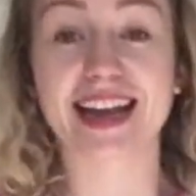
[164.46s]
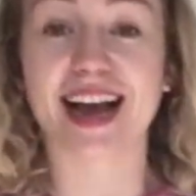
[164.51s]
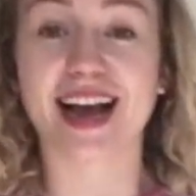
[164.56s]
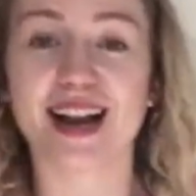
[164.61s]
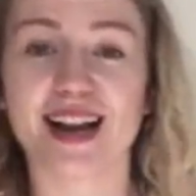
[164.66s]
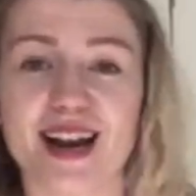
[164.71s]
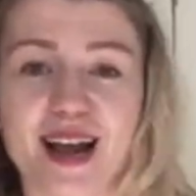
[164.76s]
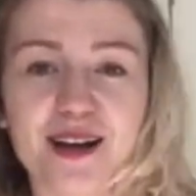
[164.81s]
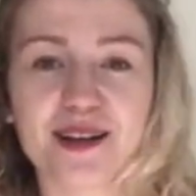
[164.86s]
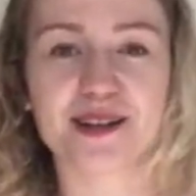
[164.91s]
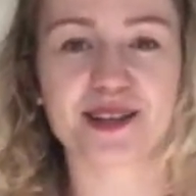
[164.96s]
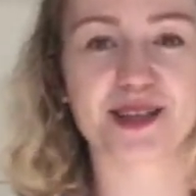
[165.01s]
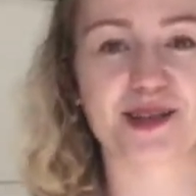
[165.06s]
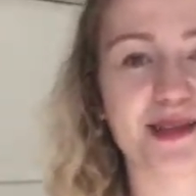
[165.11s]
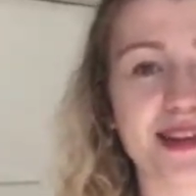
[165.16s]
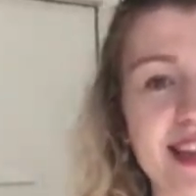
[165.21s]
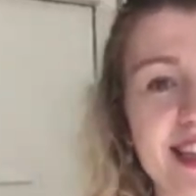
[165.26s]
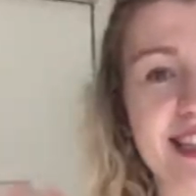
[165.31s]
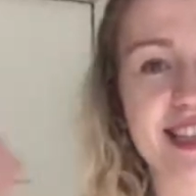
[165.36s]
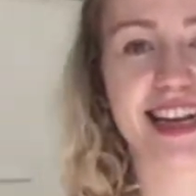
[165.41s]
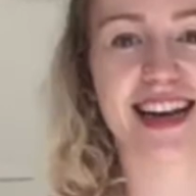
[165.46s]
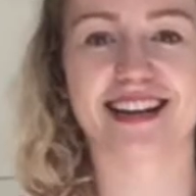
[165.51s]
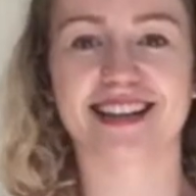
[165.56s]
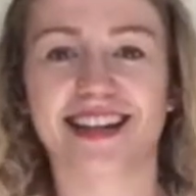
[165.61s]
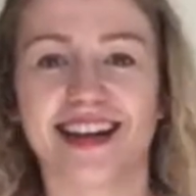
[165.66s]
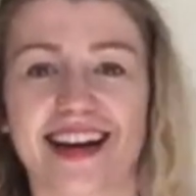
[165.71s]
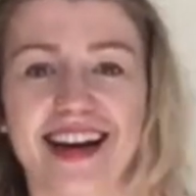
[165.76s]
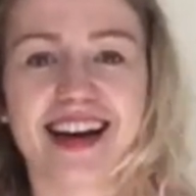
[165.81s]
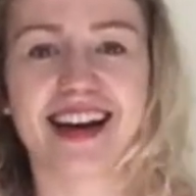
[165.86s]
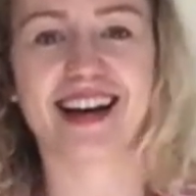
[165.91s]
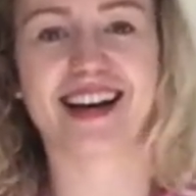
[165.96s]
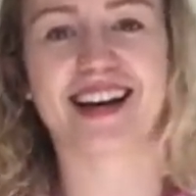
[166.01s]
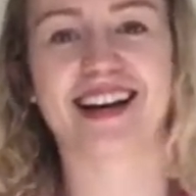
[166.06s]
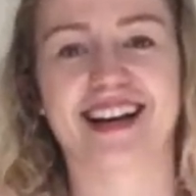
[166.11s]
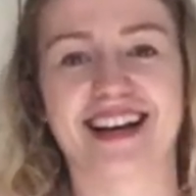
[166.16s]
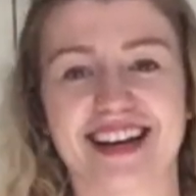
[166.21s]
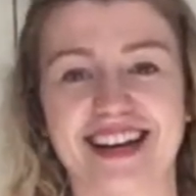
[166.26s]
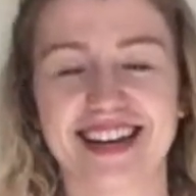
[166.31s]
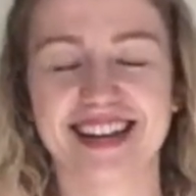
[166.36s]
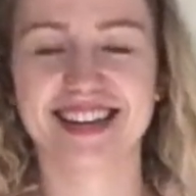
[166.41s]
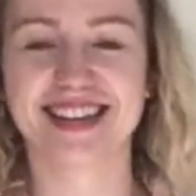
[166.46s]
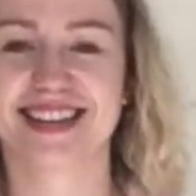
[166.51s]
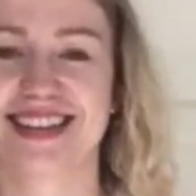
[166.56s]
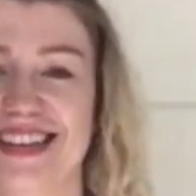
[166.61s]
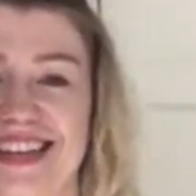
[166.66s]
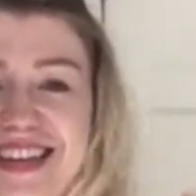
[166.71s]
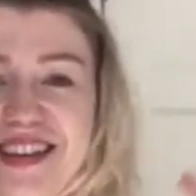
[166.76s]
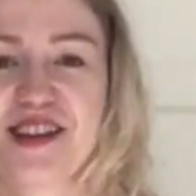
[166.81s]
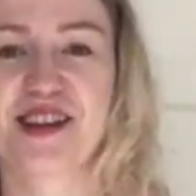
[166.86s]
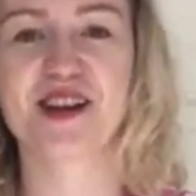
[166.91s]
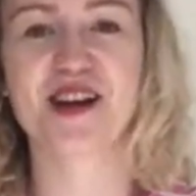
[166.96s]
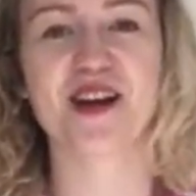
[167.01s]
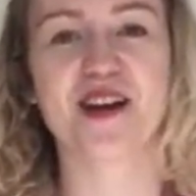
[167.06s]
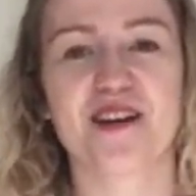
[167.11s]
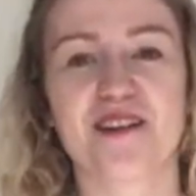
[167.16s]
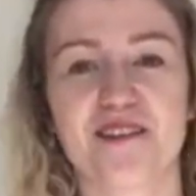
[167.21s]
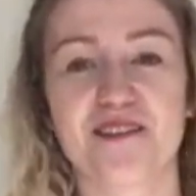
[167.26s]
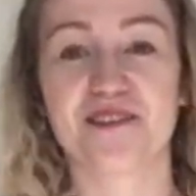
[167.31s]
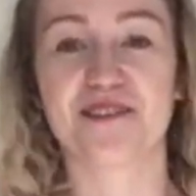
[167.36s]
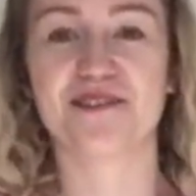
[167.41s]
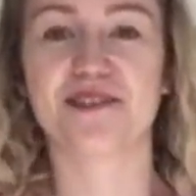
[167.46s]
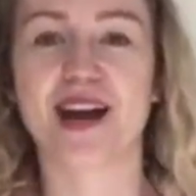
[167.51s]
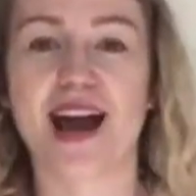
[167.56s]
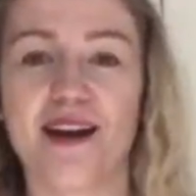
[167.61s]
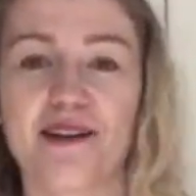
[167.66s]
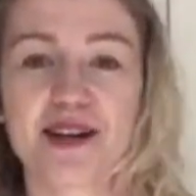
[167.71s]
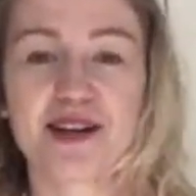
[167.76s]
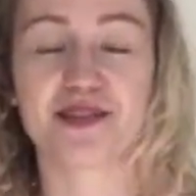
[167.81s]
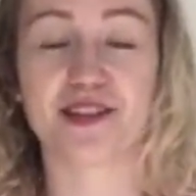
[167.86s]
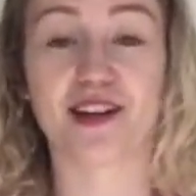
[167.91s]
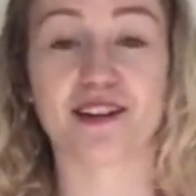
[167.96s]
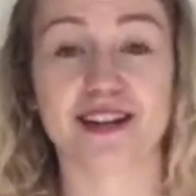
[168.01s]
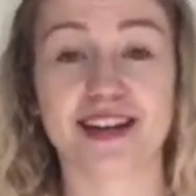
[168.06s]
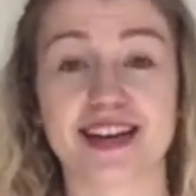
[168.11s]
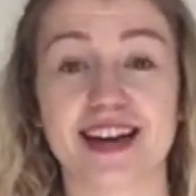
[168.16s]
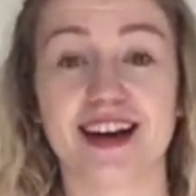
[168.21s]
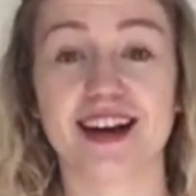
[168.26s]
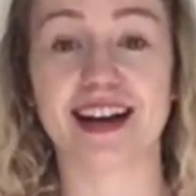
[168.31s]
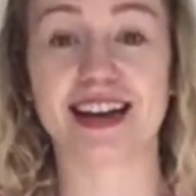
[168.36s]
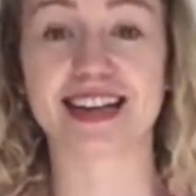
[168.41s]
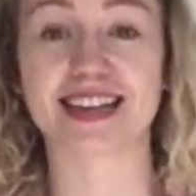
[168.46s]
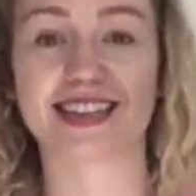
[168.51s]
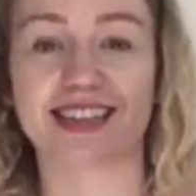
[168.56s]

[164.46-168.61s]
hello to each other. Very, very nice.